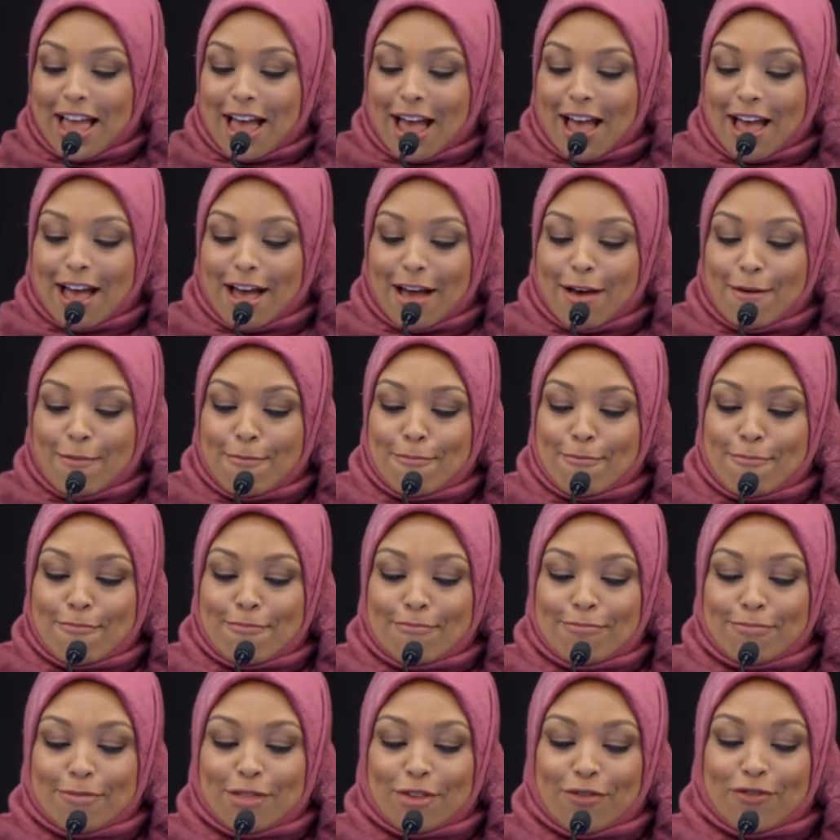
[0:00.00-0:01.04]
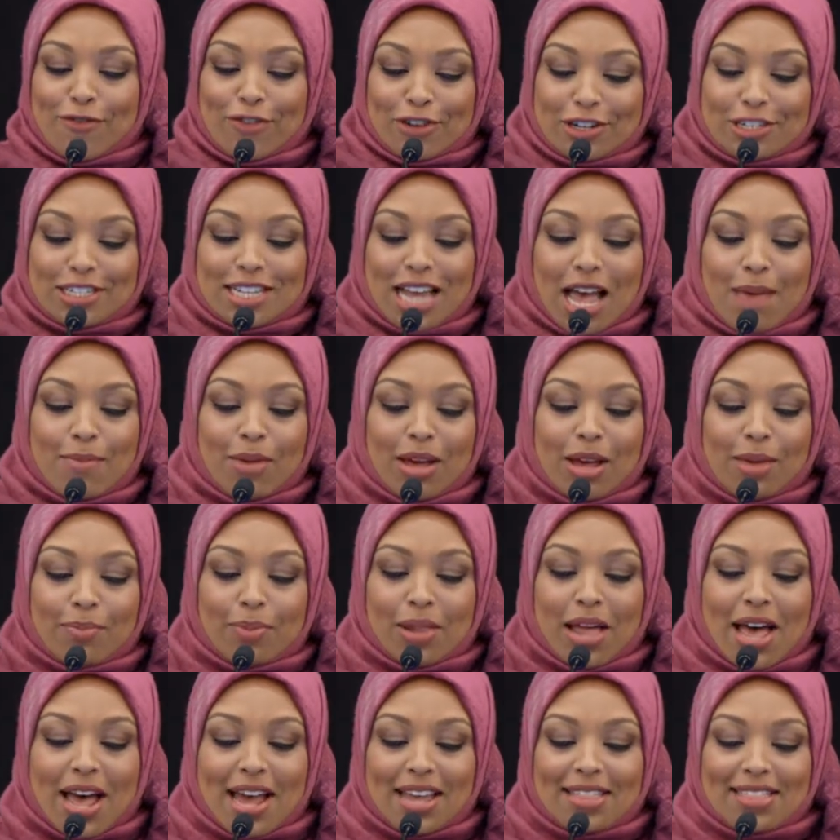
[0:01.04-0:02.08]
The first time I
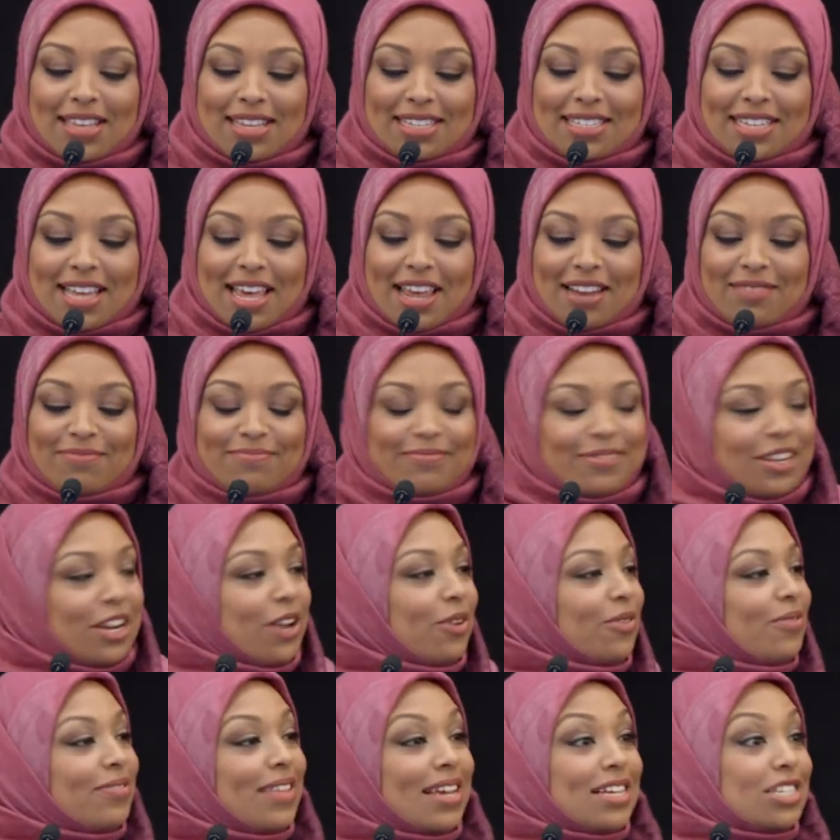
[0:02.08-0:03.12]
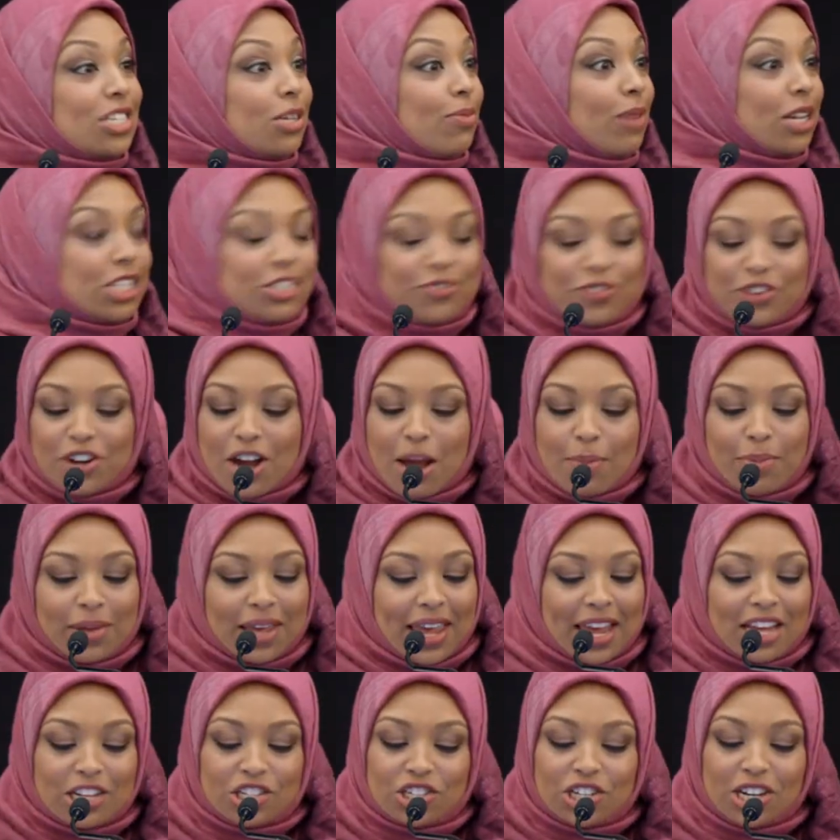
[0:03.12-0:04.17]
applied, they said, thanks so much for your
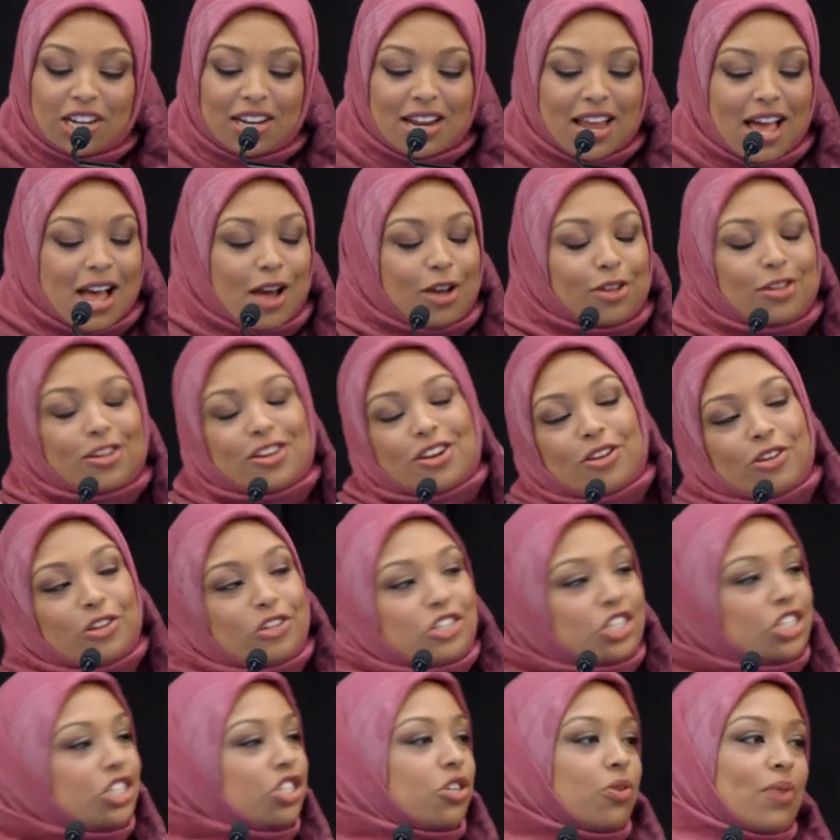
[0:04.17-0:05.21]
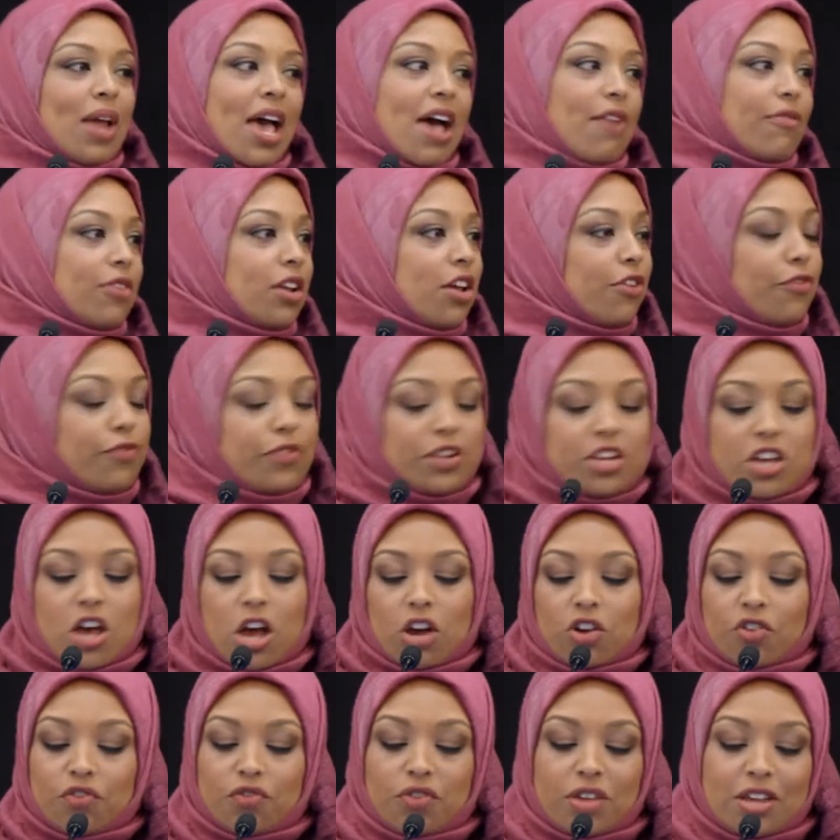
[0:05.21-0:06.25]
application. You just don't have enough
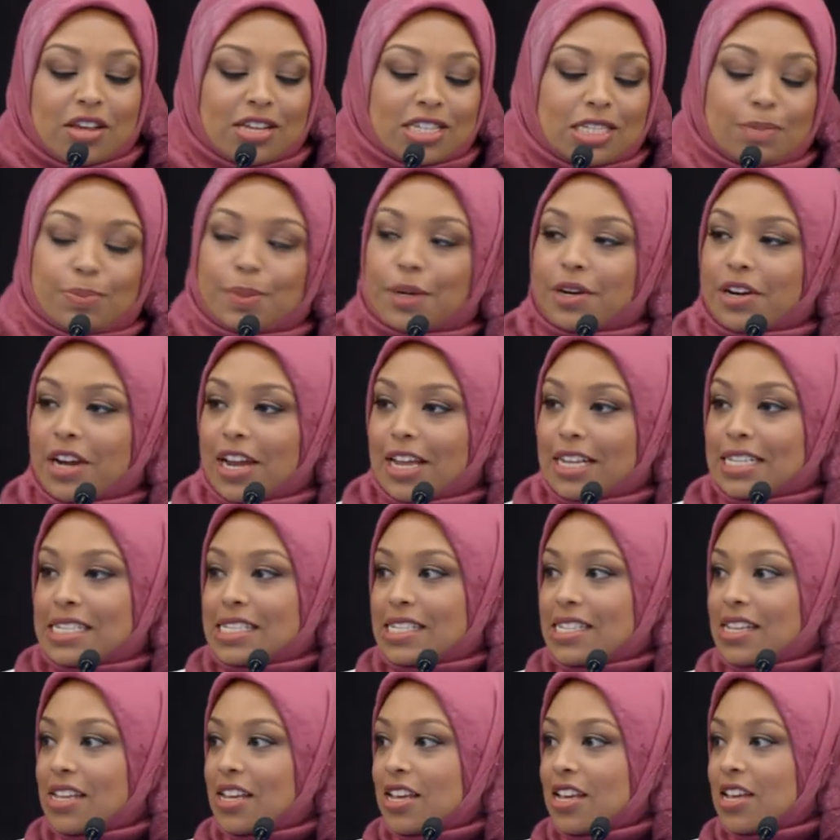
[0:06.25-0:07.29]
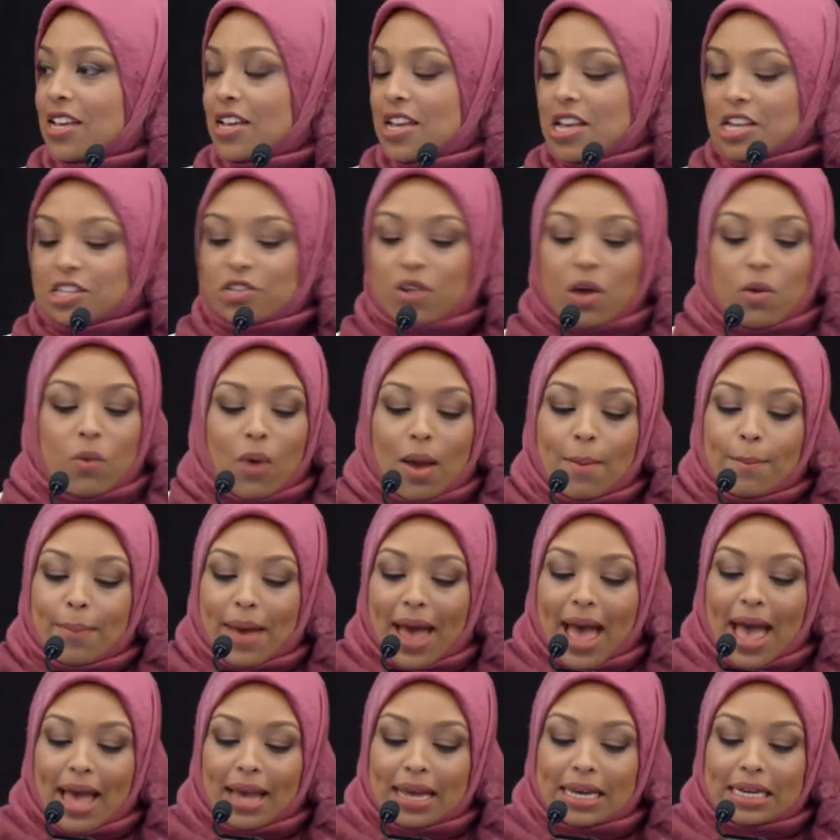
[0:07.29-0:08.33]
videography experience. So I went
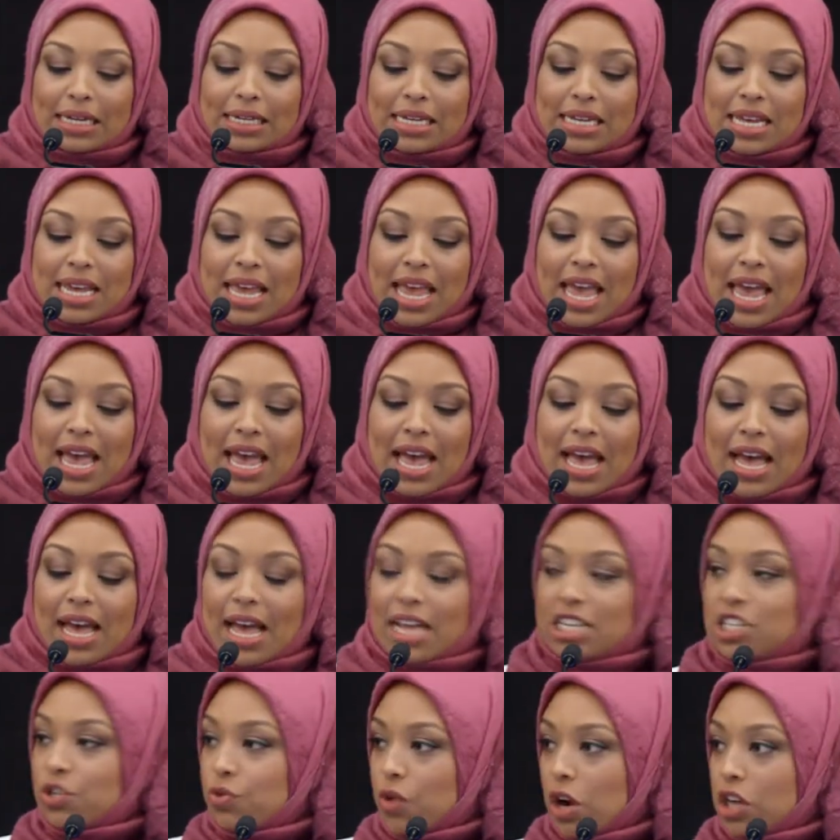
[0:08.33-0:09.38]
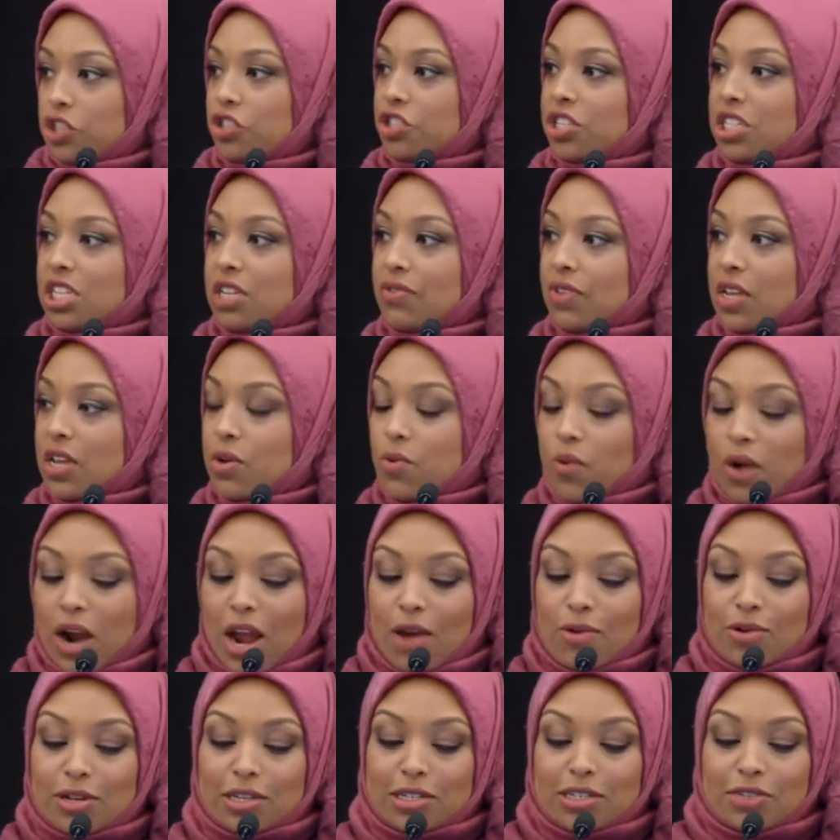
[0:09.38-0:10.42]
back to Rogers TV where
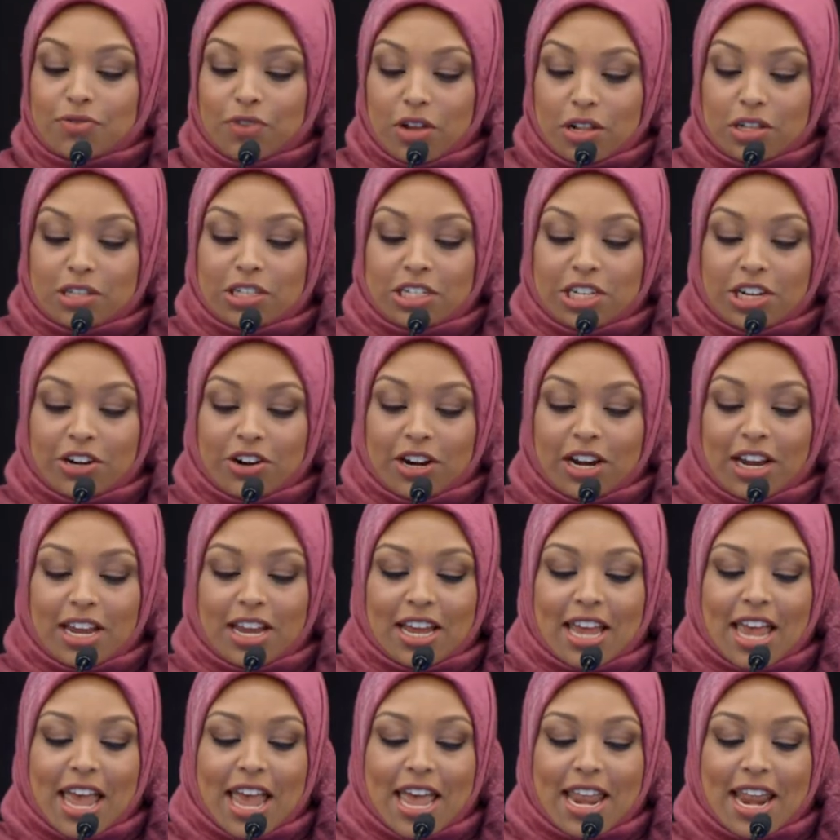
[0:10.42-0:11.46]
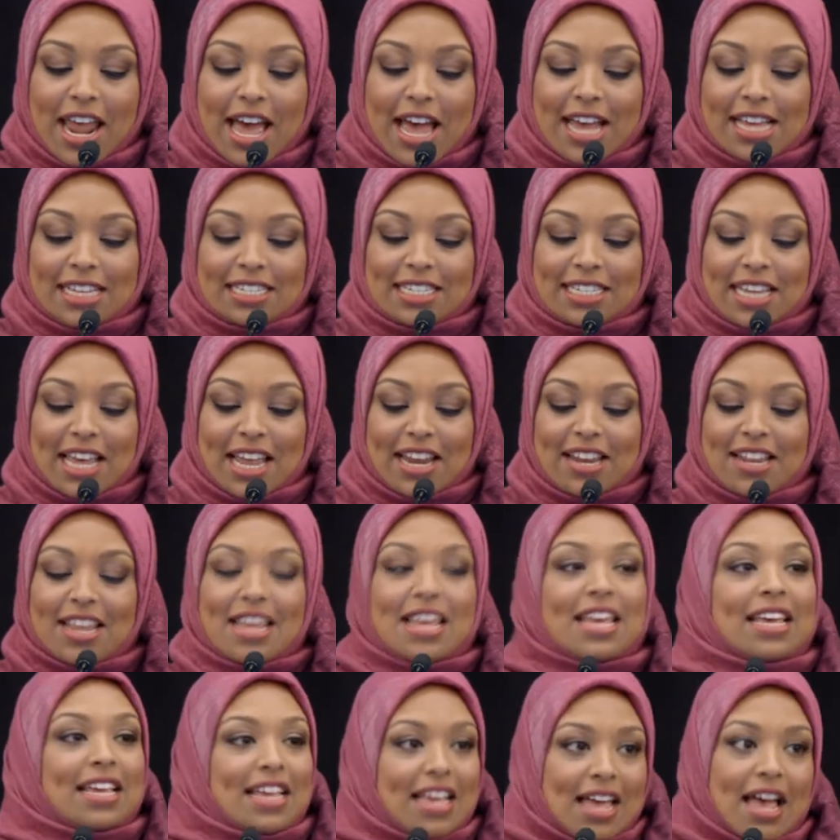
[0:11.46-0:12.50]
I was volunteering, and I said,
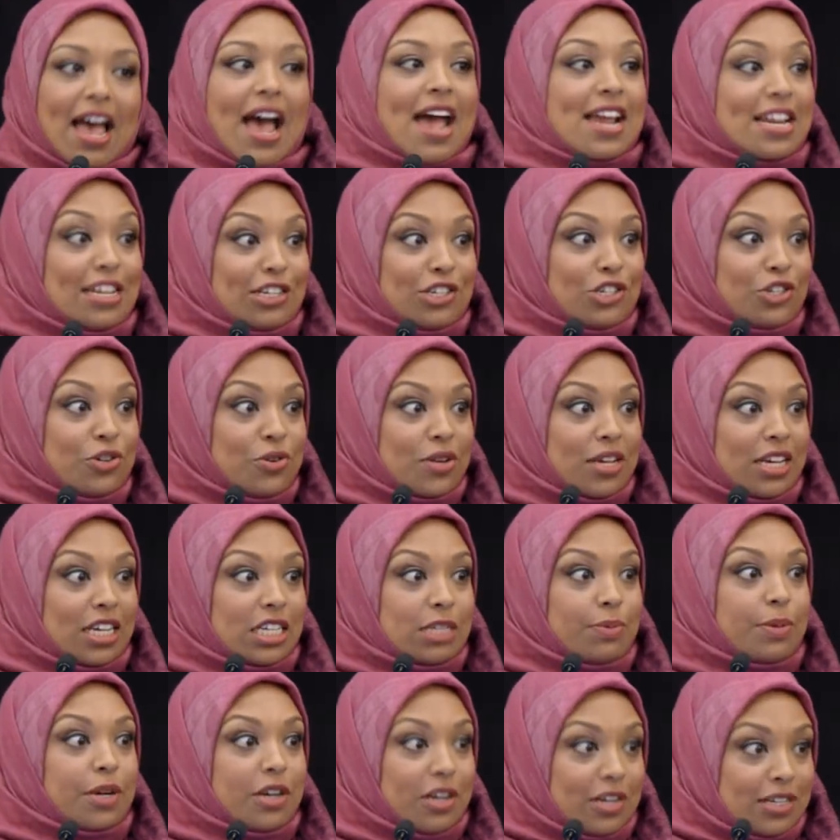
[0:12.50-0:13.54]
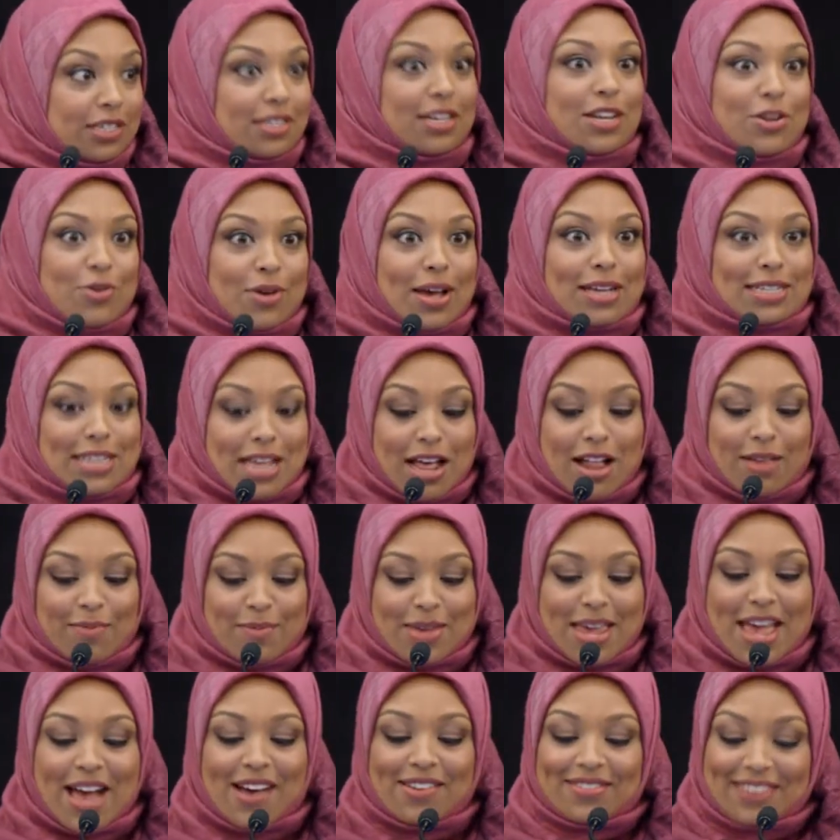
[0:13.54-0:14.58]
I need shooting experience. Can you guys help
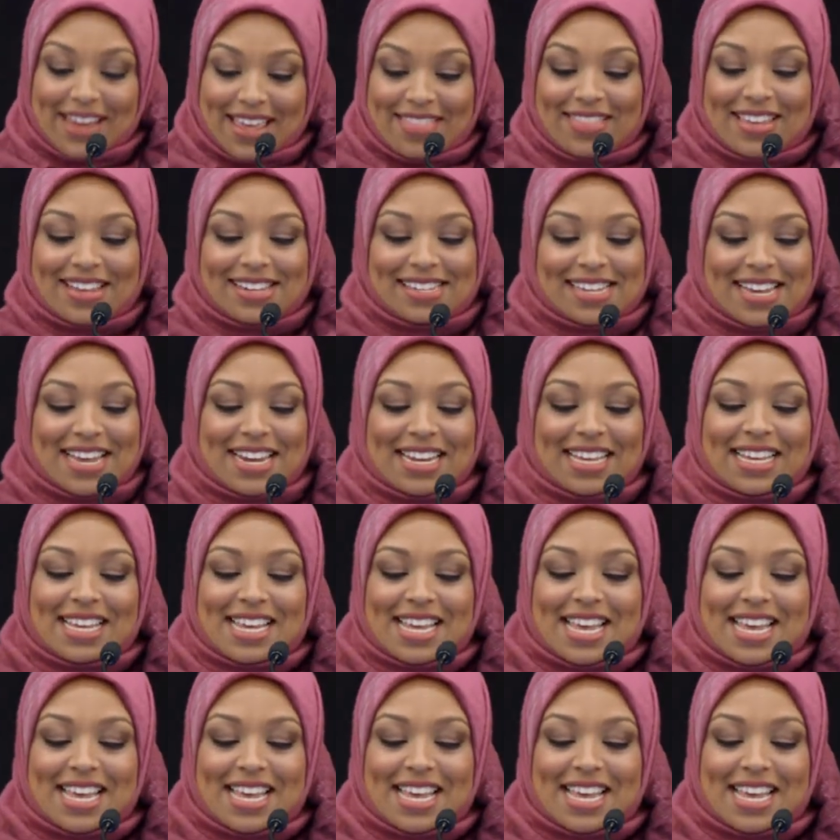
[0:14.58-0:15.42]
me out? And they did.